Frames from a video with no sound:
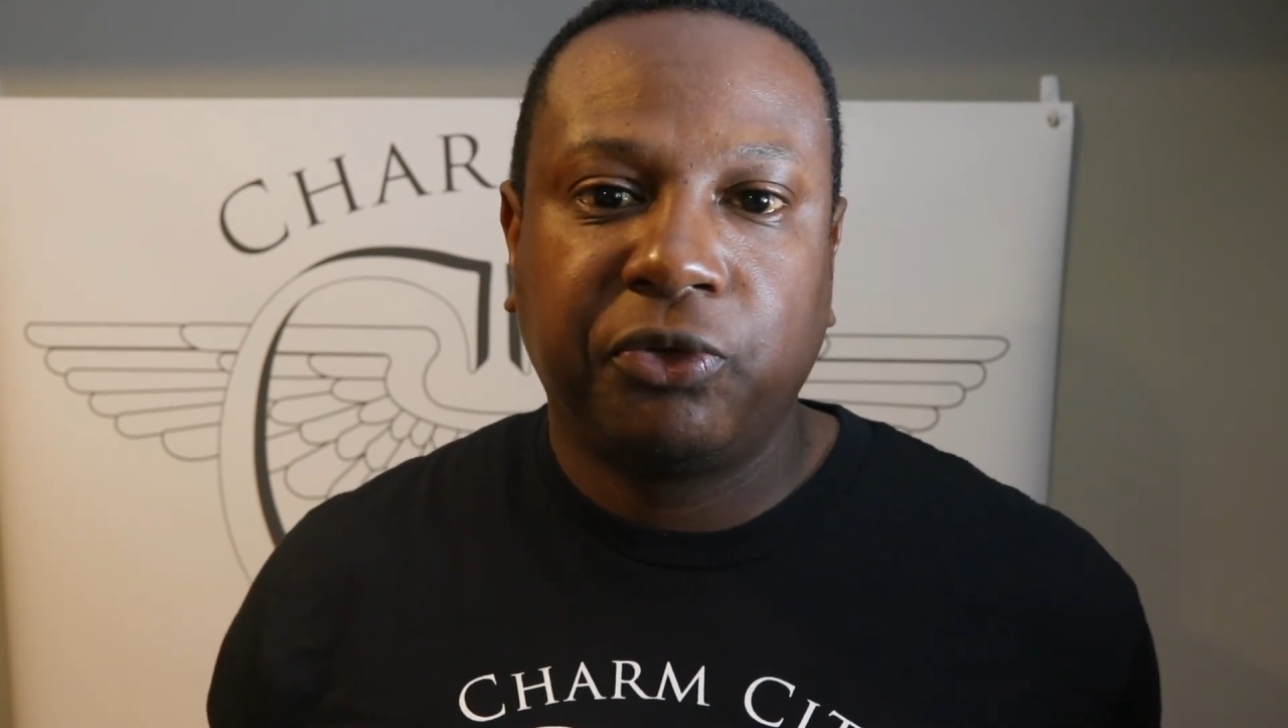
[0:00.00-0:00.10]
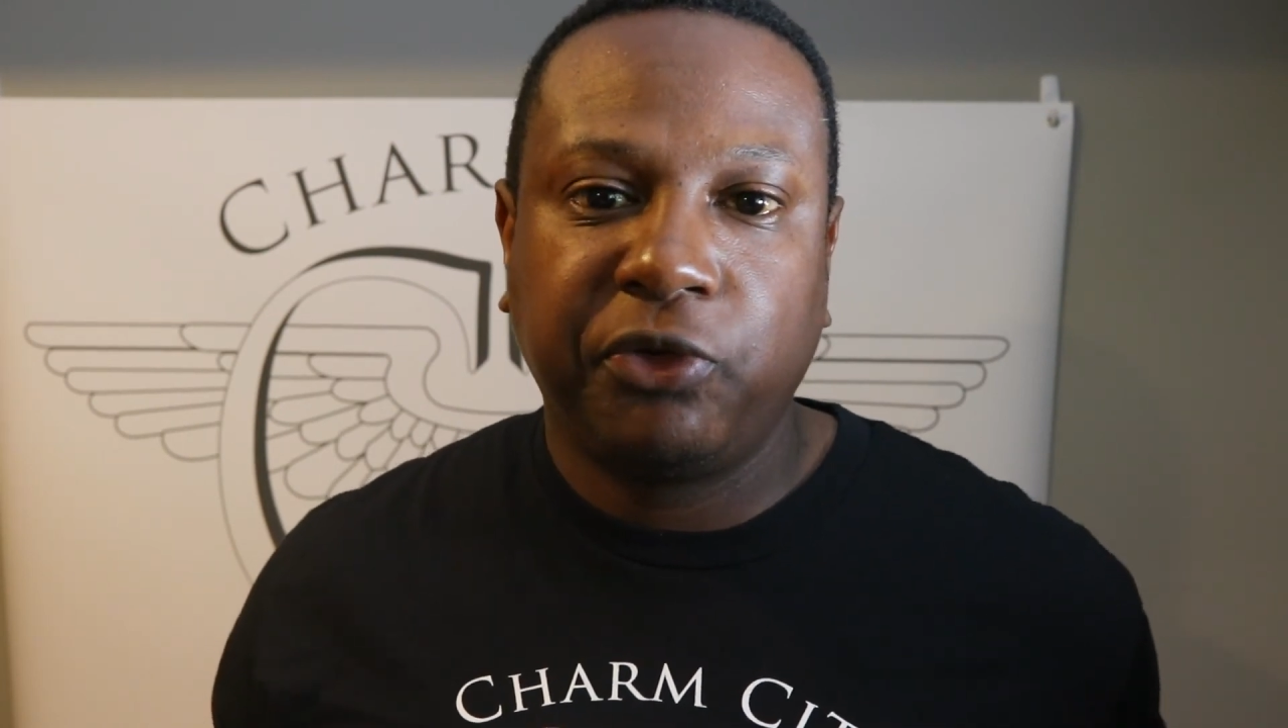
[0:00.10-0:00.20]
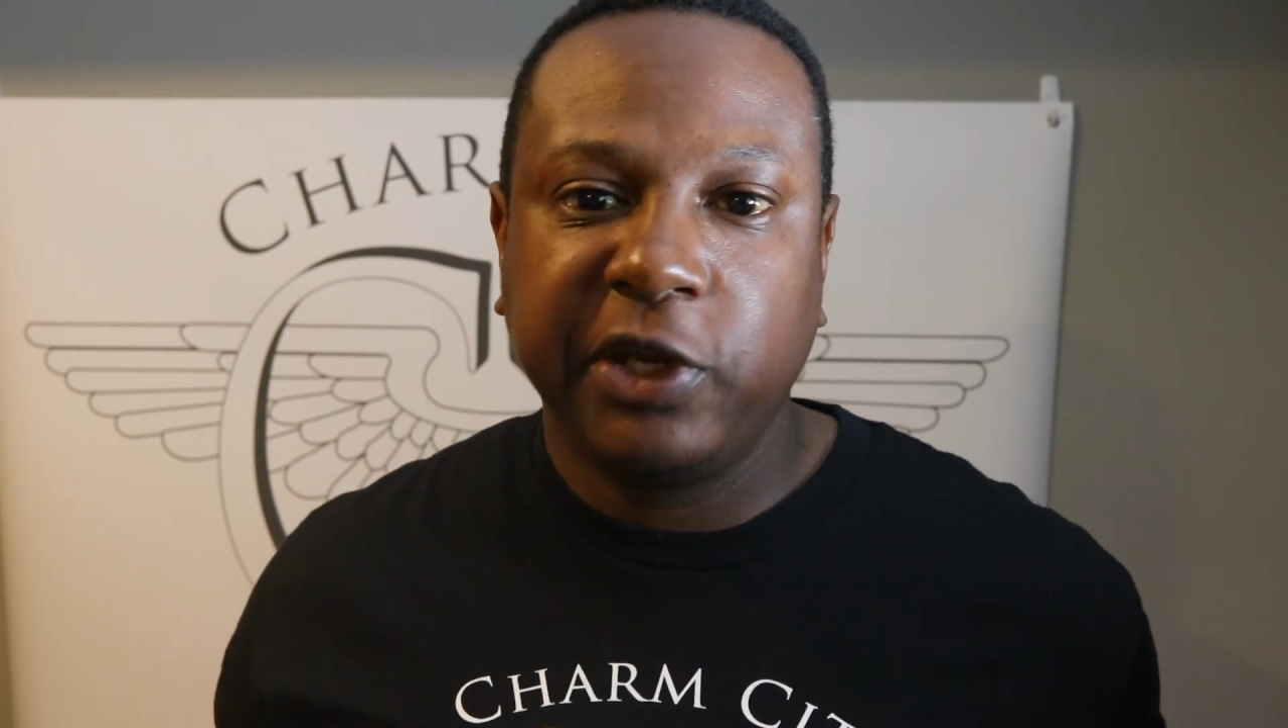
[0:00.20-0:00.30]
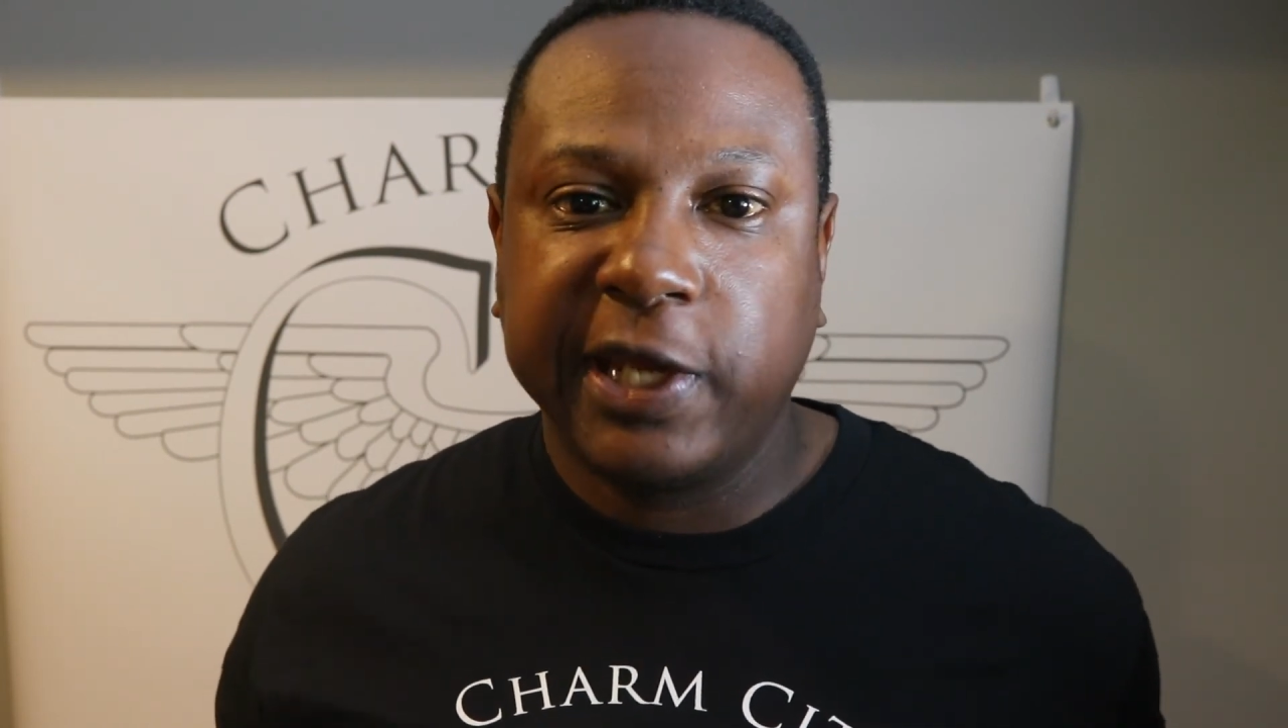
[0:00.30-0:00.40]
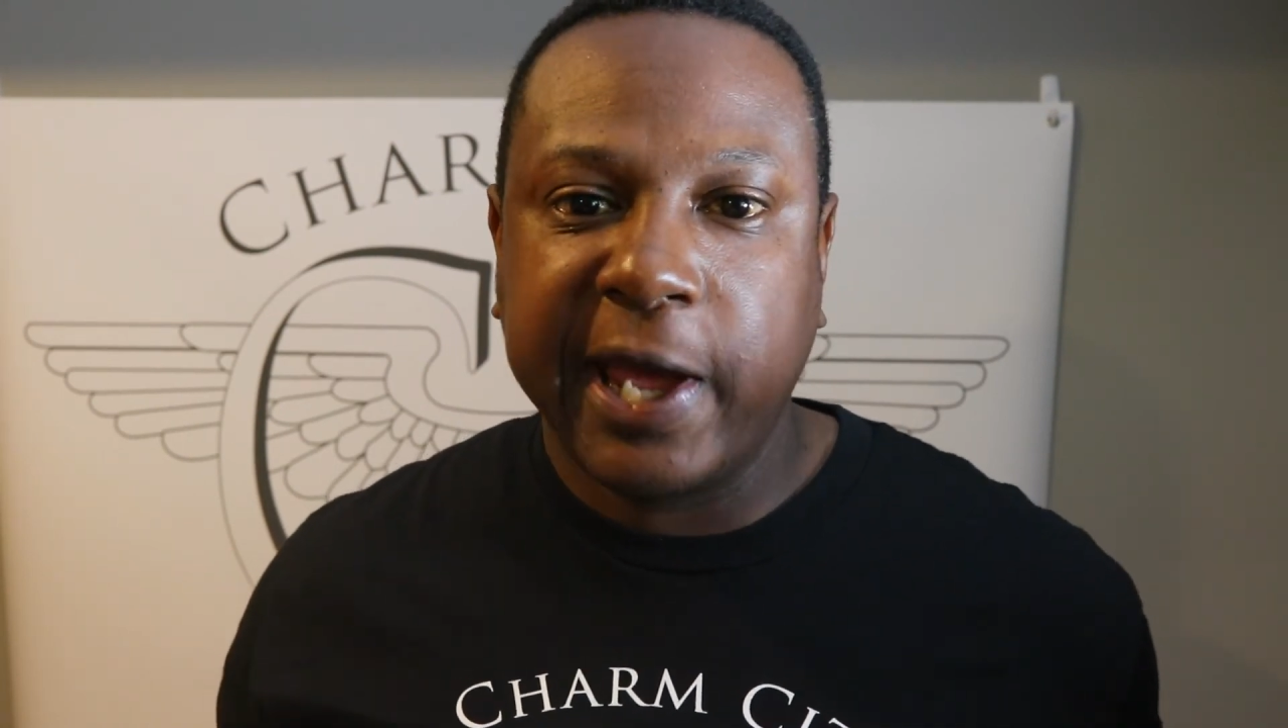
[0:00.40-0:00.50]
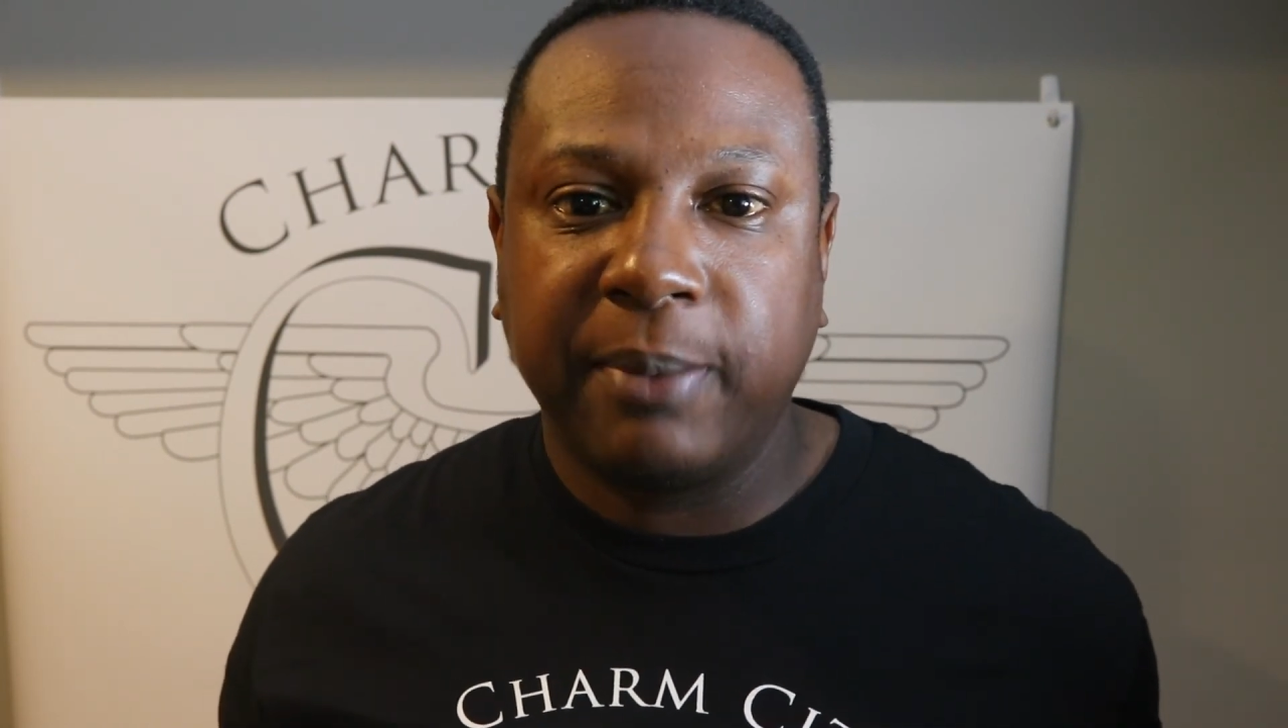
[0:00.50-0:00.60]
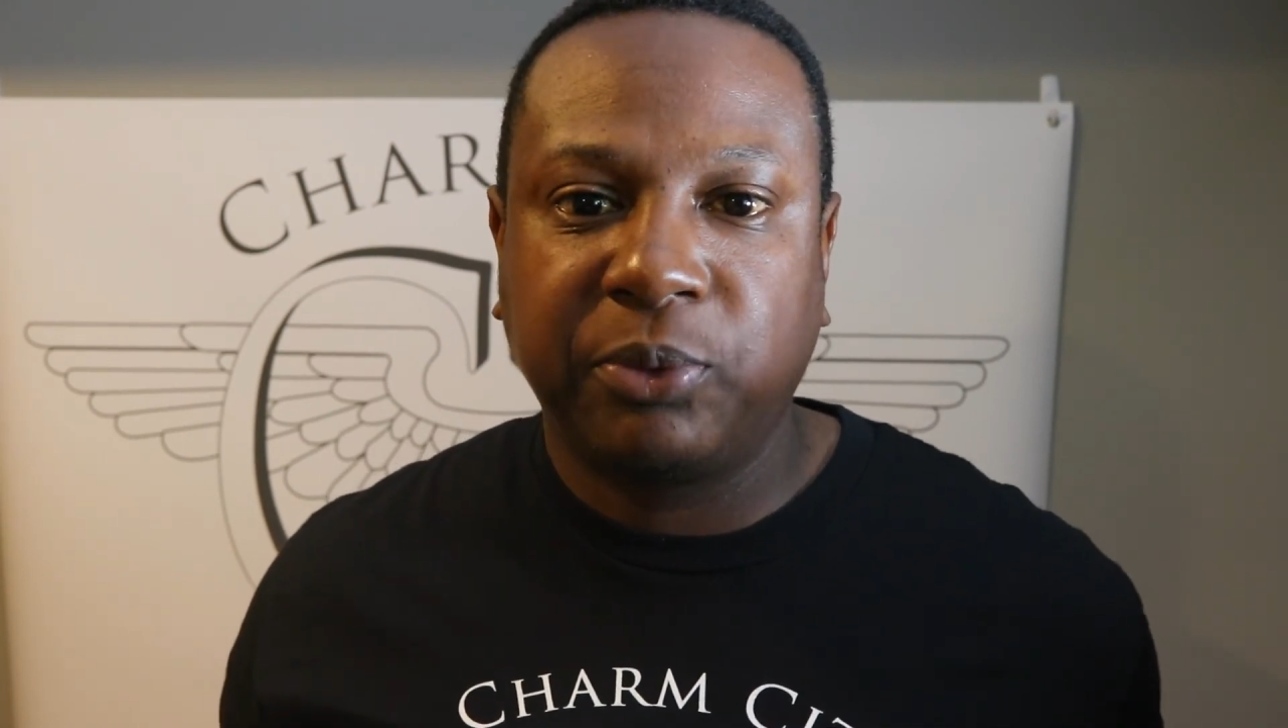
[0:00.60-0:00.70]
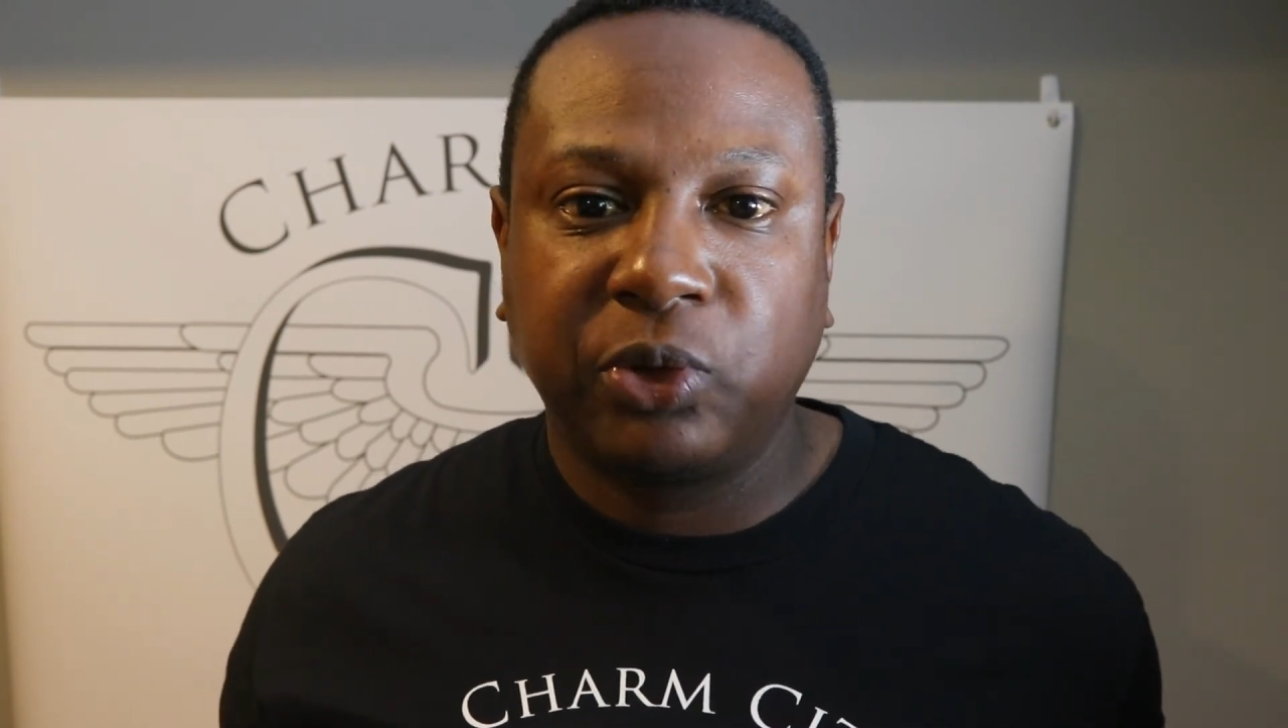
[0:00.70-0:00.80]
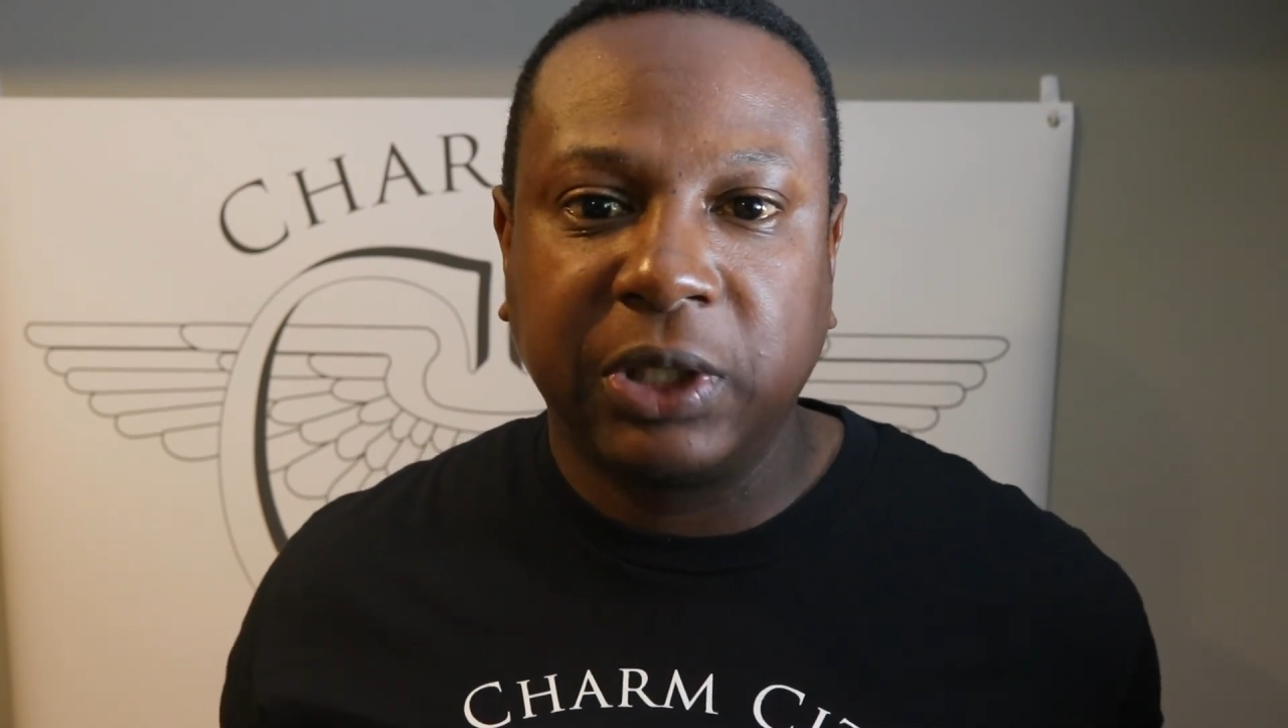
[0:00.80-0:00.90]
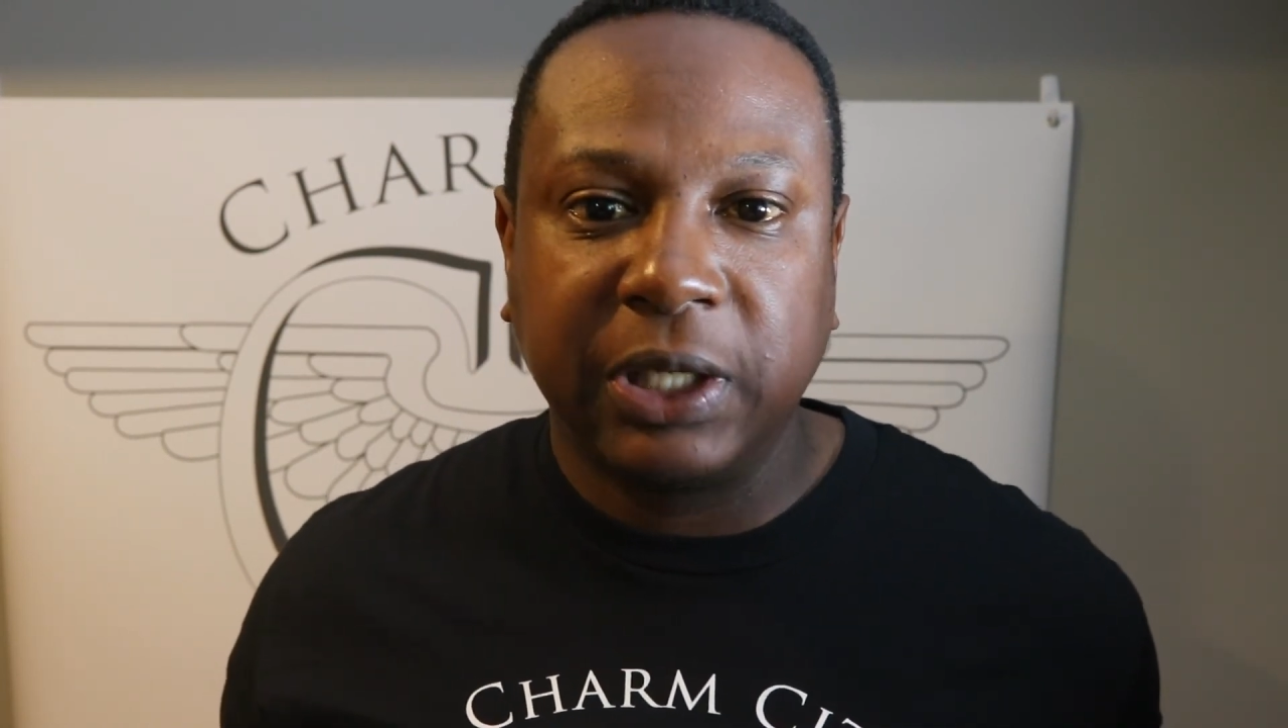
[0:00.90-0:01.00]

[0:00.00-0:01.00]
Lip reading: recap on